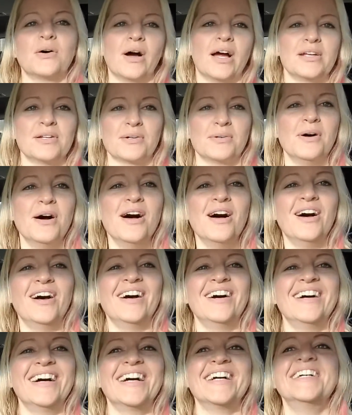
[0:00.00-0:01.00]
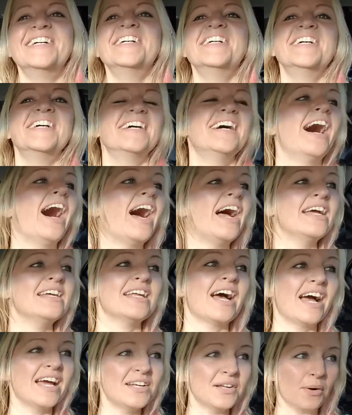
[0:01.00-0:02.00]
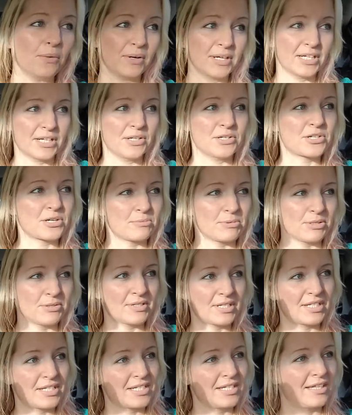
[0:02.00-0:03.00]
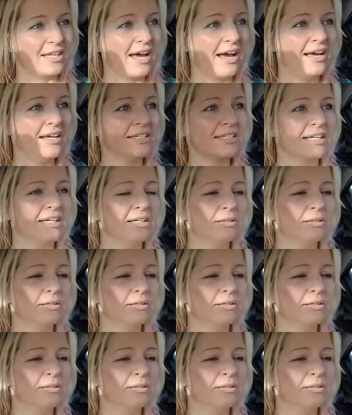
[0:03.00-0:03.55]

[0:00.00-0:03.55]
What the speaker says: I don't want to contribute to that,